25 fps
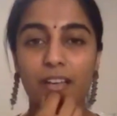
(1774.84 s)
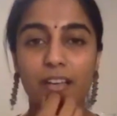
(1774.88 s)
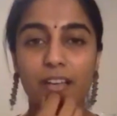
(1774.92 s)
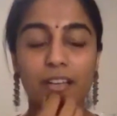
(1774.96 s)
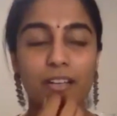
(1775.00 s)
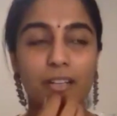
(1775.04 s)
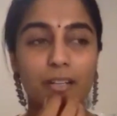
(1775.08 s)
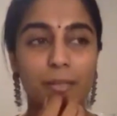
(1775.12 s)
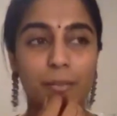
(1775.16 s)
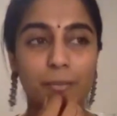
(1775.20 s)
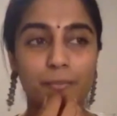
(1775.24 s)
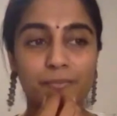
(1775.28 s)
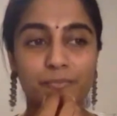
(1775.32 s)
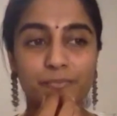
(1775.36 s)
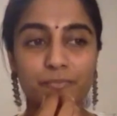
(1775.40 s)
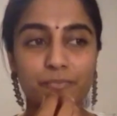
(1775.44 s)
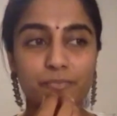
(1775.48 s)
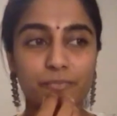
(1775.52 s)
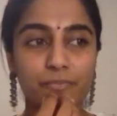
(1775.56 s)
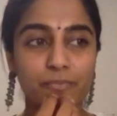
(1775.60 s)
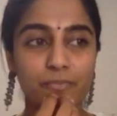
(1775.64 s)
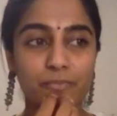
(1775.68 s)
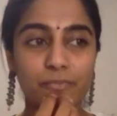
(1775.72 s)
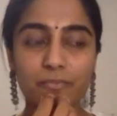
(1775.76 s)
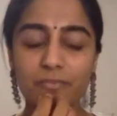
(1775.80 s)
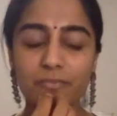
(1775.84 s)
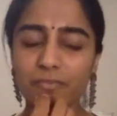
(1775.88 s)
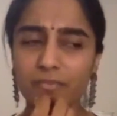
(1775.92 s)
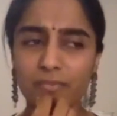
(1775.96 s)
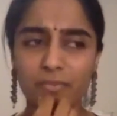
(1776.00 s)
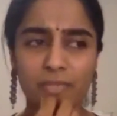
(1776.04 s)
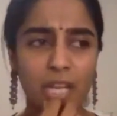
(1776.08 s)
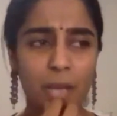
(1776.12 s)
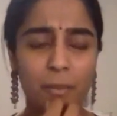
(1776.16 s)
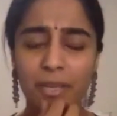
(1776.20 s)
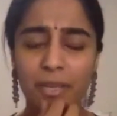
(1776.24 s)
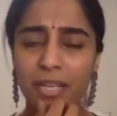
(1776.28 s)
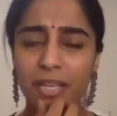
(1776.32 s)
um,
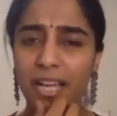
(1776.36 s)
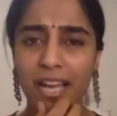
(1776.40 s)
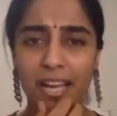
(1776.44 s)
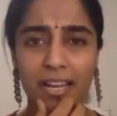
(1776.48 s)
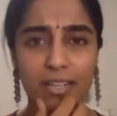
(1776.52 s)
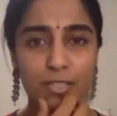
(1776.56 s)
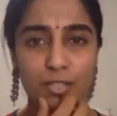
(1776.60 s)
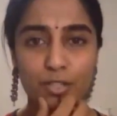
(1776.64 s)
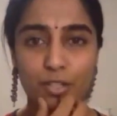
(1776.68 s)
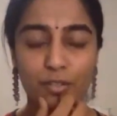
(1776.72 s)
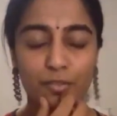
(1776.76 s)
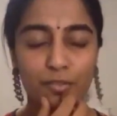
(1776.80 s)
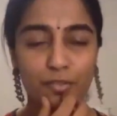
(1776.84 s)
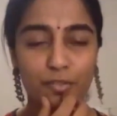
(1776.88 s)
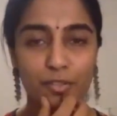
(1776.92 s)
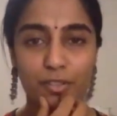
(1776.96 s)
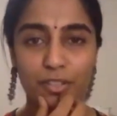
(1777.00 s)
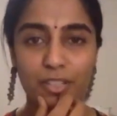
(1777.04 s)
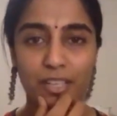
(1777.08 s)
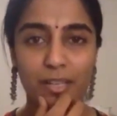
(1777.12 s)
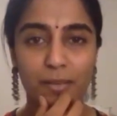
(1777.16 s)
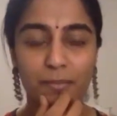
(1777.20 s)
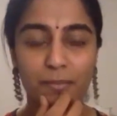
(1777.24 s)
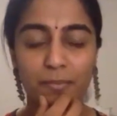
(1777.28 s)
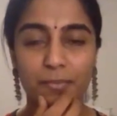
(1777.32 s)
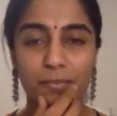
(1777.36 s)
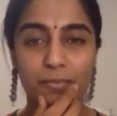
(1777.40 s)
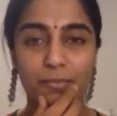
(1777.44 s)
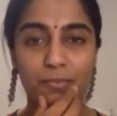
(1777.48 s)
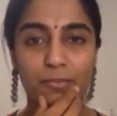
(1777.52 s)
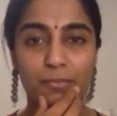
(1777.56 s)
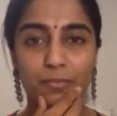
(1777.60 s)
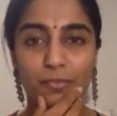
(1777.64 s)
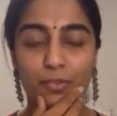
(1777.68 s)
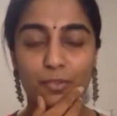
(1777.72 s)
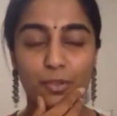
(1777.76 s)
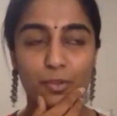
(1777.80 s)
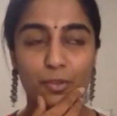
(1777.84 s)
I mean, hats off to them
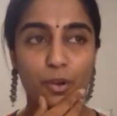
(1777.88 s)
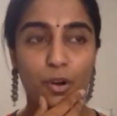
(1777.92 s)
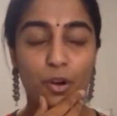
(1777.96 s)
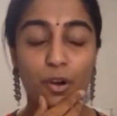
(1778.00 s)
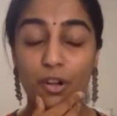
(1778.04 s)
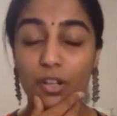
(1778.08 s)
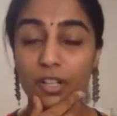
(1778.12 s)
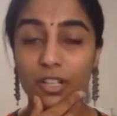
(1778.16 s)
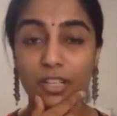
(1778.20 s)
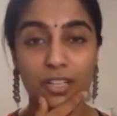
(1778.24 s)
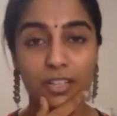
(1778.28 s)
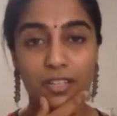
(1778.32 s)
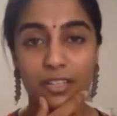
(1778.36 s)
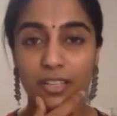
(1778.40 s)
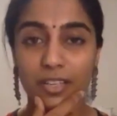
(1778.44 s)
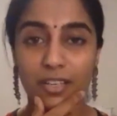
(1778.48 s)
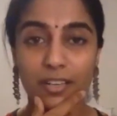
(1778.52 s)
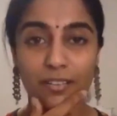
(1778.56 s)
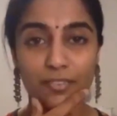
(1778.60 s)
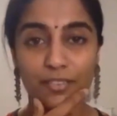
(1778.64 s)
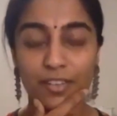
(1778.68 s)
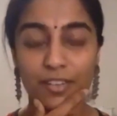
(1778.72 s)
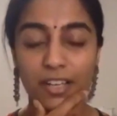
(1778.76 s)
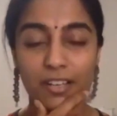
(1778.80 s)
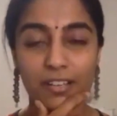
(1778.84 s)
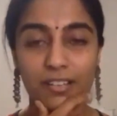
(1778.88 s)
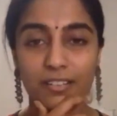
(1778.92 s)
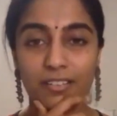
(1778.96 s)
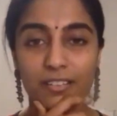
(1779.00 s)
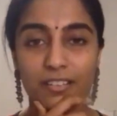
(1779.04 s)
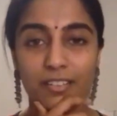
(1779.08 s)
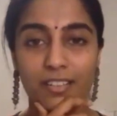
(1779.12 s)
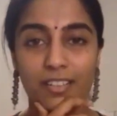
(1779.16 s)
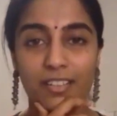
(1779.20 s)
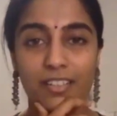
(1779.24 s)
for all that they have done.